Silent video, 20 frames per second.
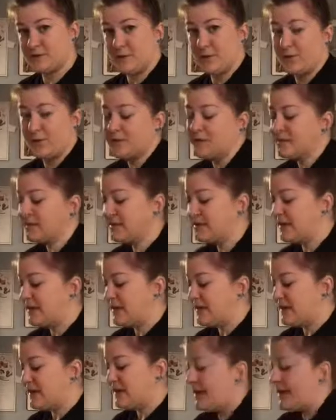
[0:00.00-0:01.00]
bowls,
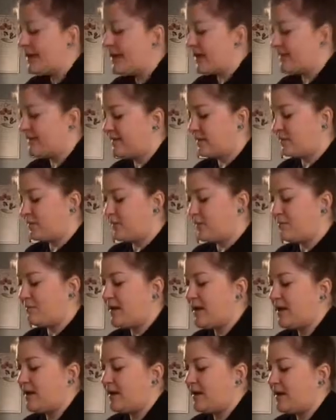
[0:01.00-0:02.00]
and then we
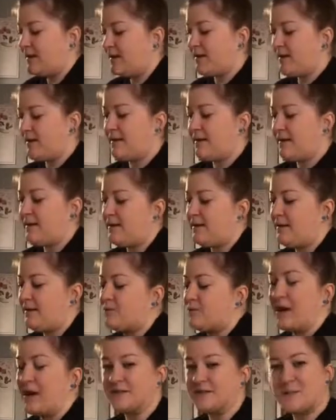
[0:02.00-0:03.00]
made a
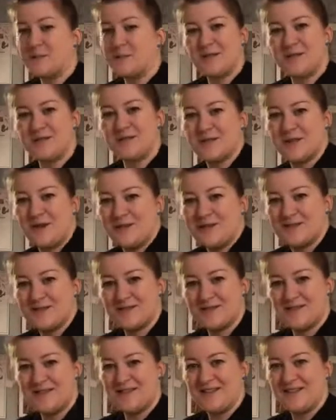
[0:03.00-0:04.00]
raspberry
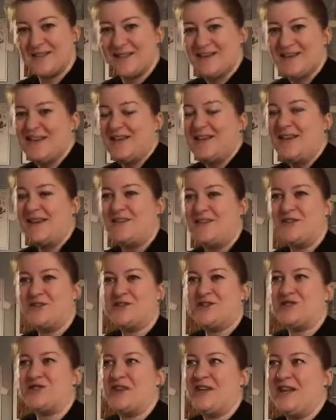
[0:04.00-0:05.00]
sauce and then
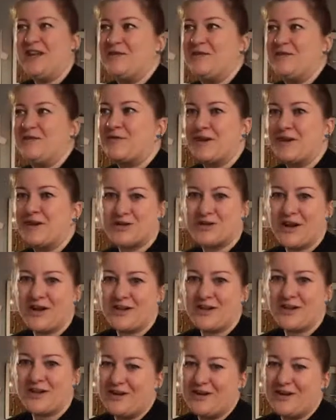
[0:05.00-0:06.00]
shaved fresh
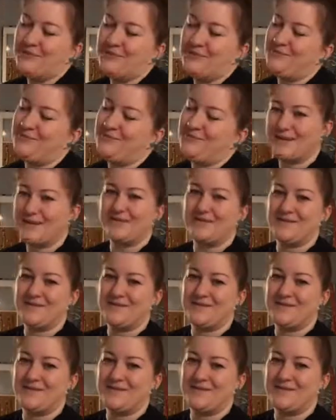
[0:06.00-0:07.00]
chocolate, or
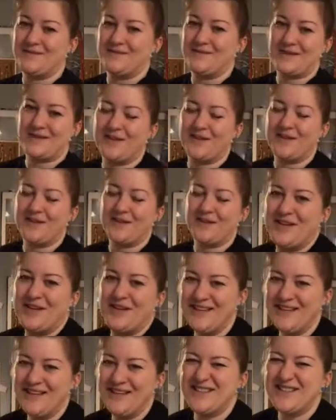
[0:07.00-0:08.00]
not fresh
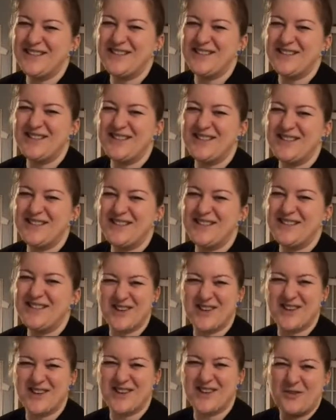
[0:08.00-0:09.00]
chocolate,
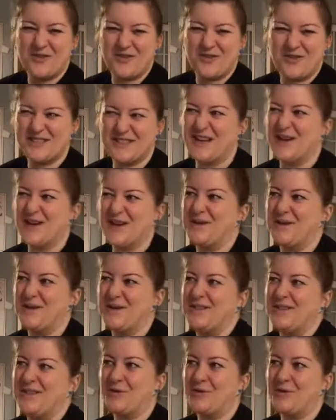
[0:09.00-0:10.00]
shaved chocolate over the
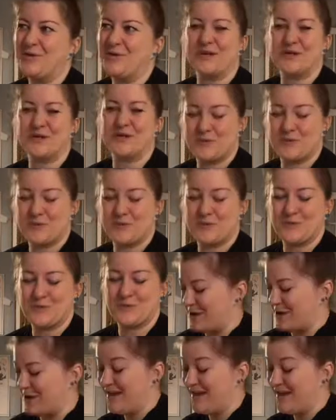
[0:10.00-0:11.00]
top, and then put fresh
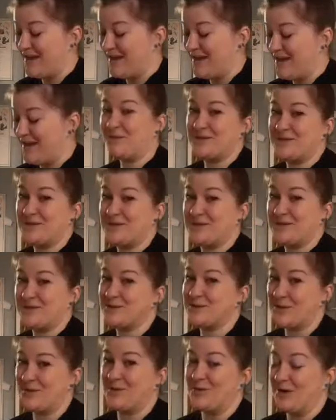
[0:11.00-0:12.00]
whipped cream. And it
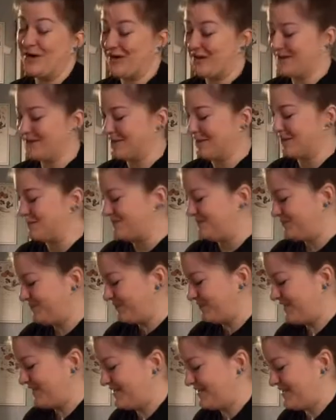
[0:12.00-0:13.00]
was so
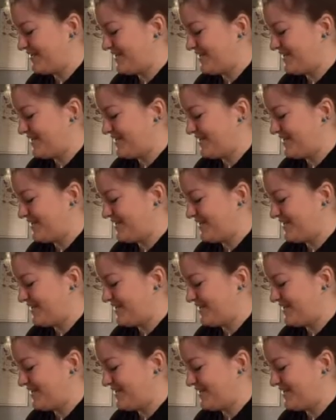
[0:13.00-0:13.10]
awesome.